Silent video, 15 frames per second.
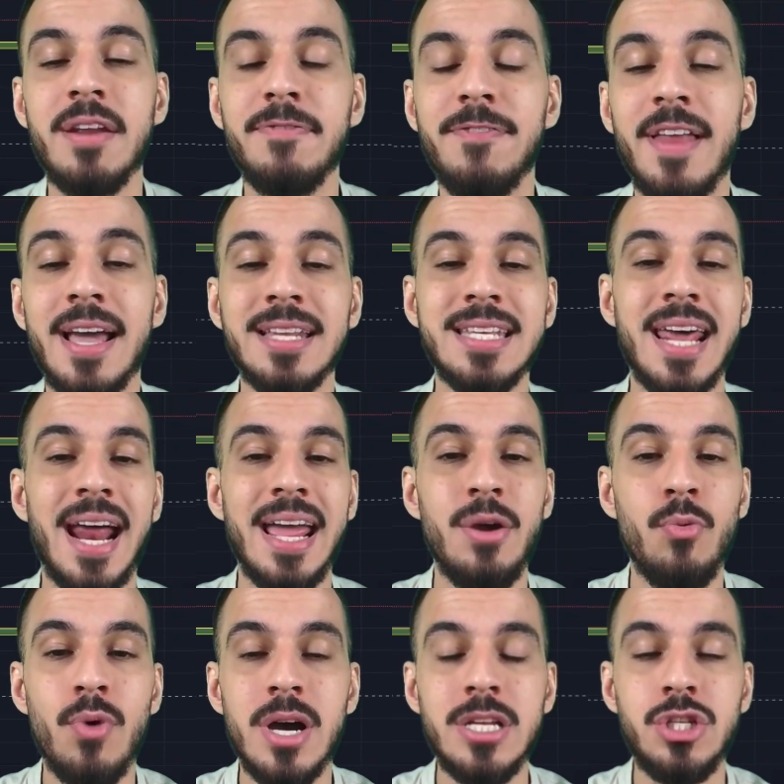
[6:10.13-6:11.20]
flag that I
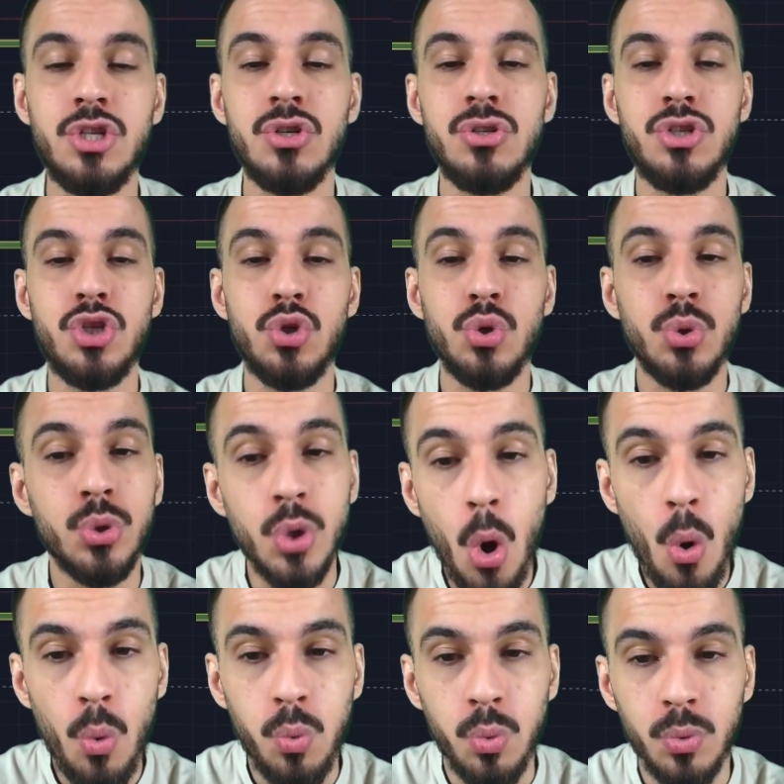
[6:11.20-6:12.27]
want you to
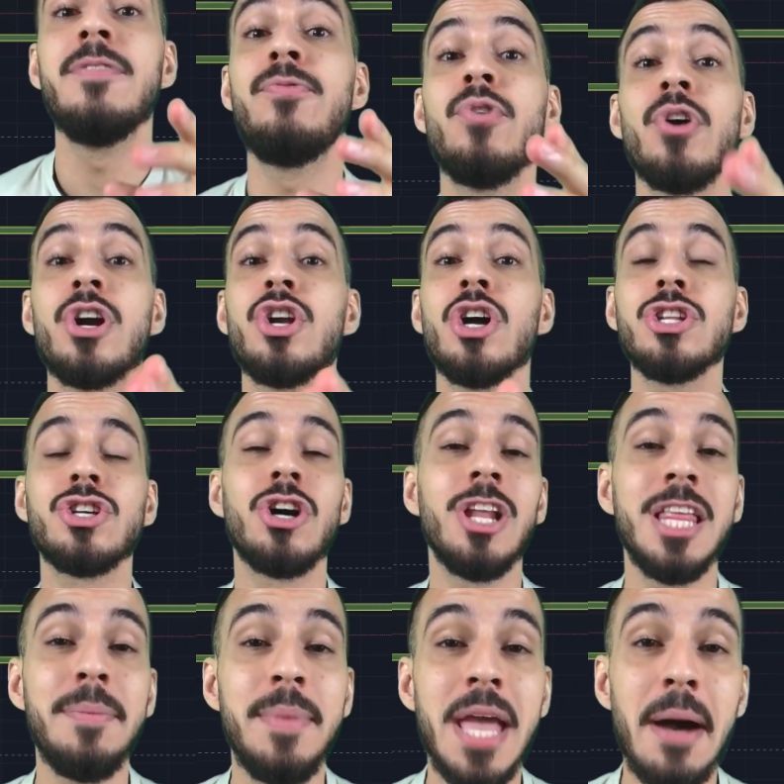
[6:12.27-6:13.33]
know. If you are not
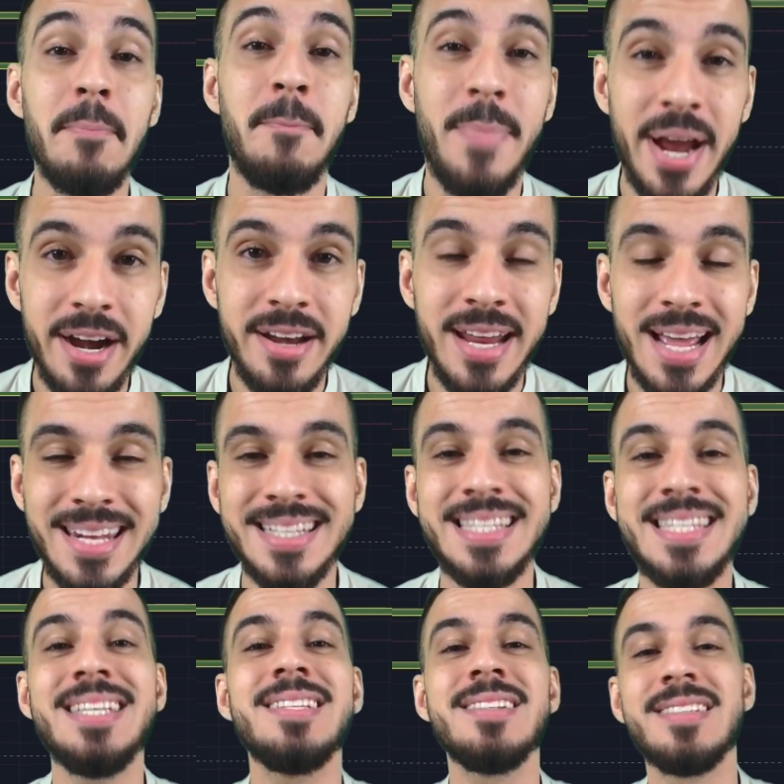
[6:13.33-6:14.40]
calling me a bear yet,
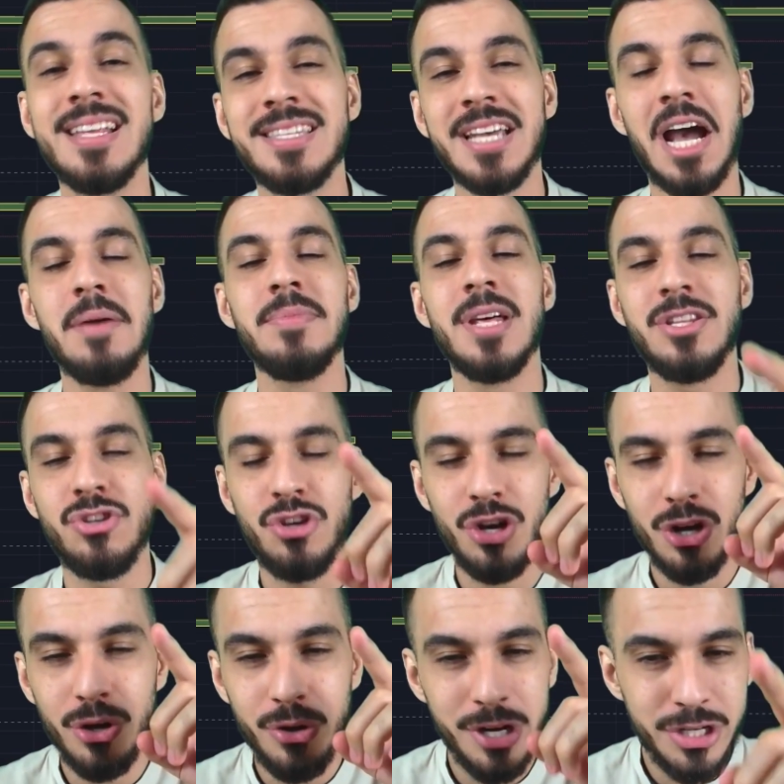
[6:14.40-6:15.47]
this is the time that you
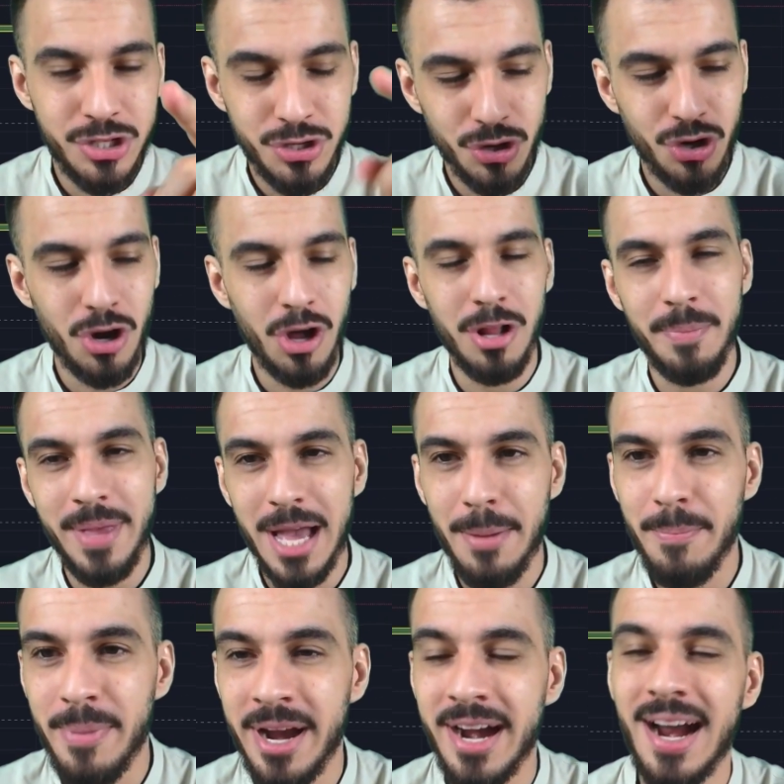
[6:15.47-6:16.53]
are going to call me a
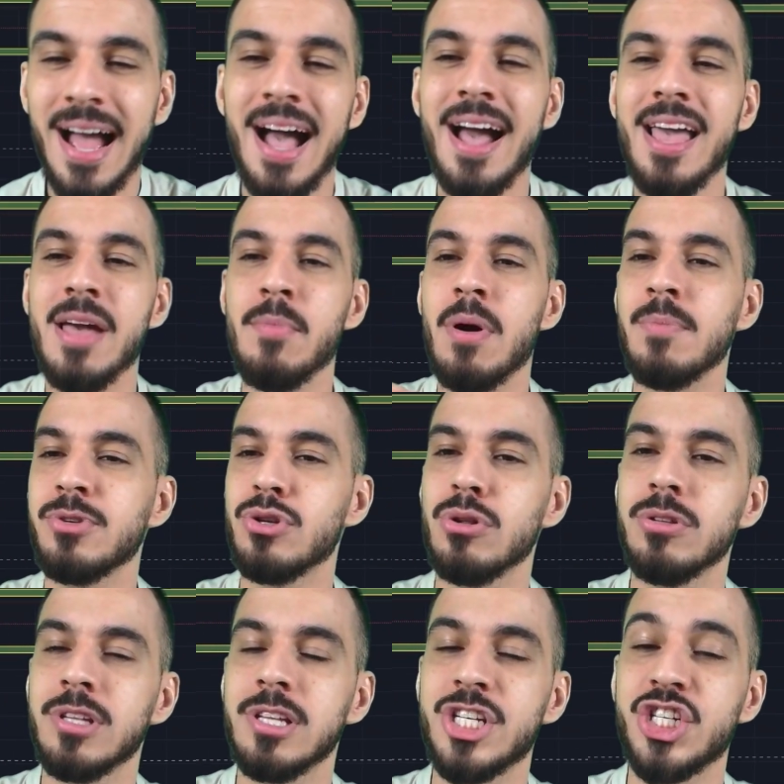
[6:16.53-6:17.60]
bear. I am
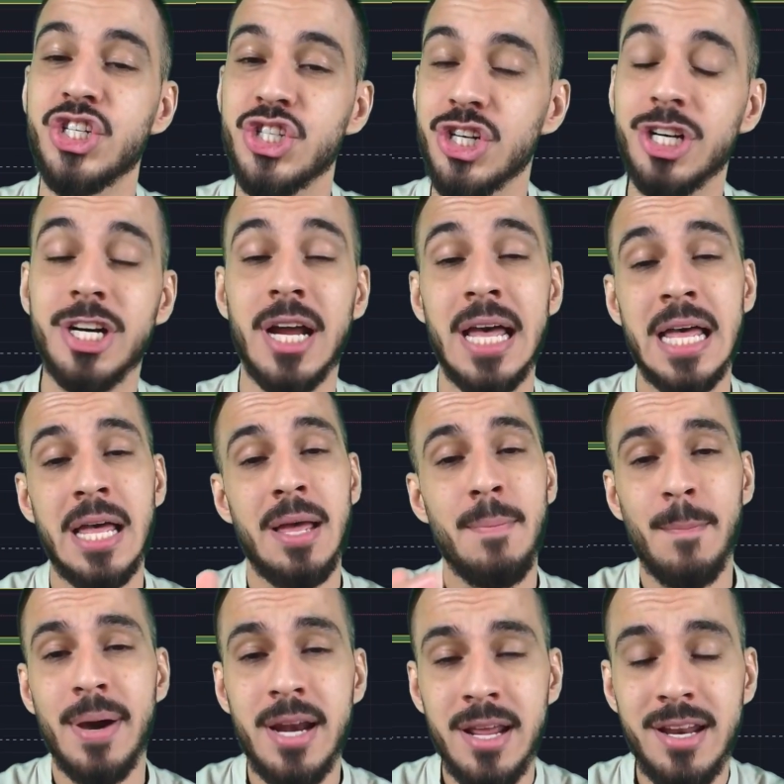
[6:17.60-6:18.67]
absolutely sure.
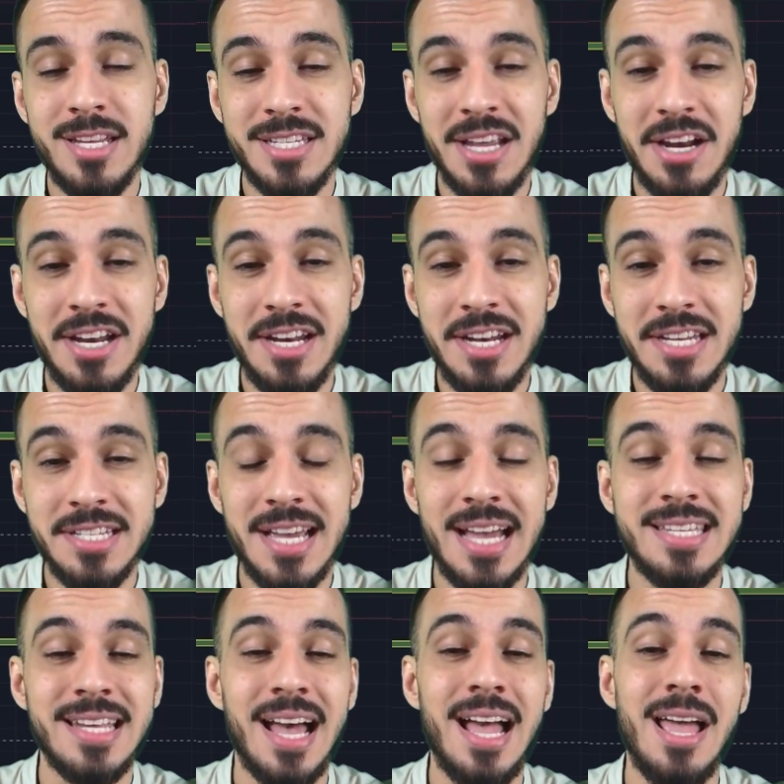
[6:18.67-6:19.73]
But it is what it is, guys.
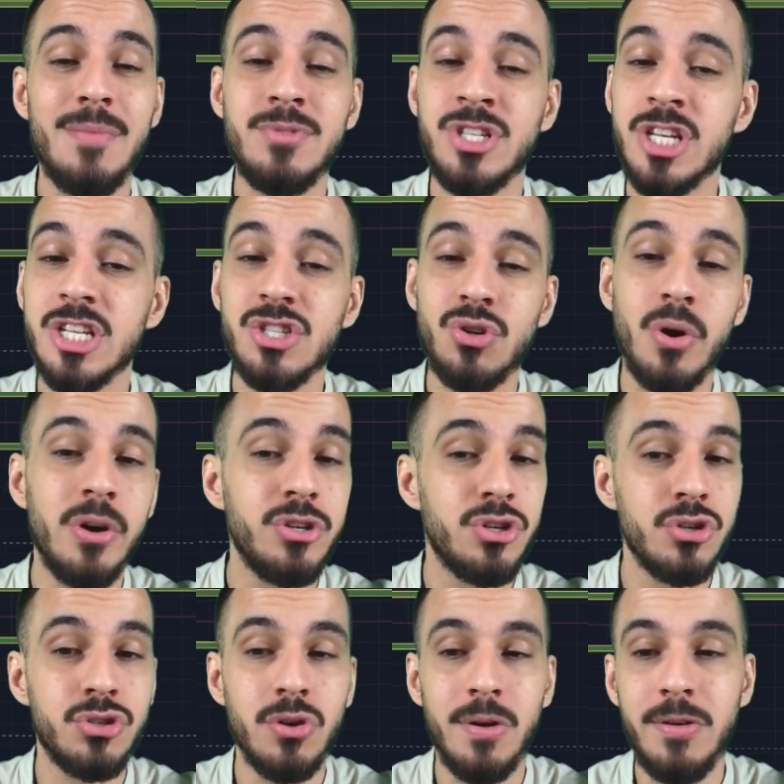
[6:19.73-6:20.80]
I am just going to
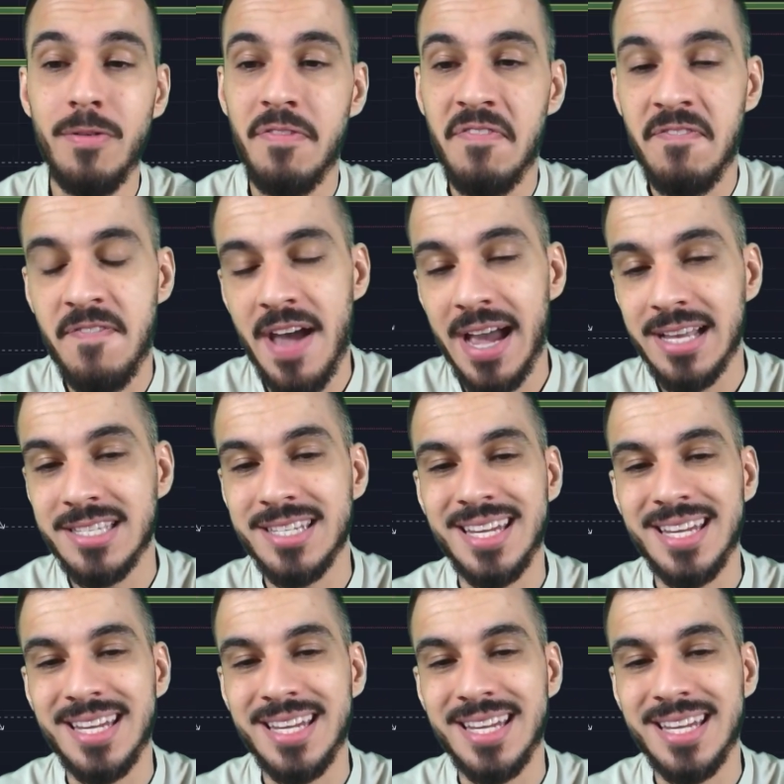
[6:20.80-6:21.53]
show you facts